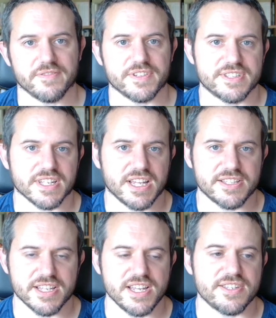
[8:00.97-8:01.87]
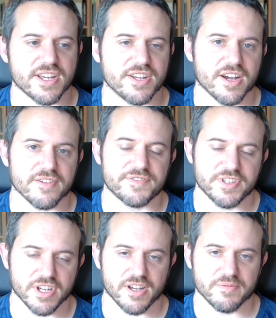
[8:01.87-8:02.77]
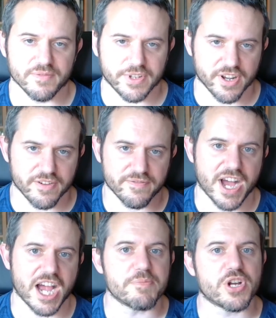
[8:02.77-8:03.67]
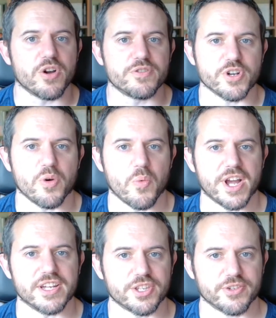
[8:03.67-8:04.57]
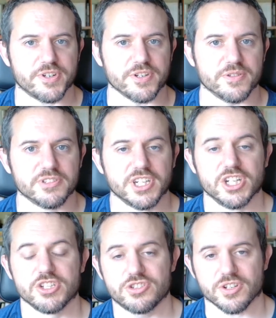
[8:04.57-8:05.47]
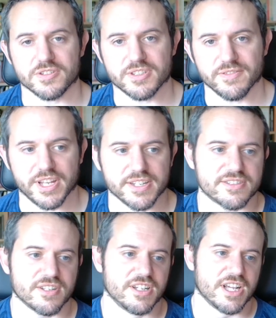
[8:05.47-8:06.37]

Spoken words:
is it's easy enough to vibe code your way through chunks of this,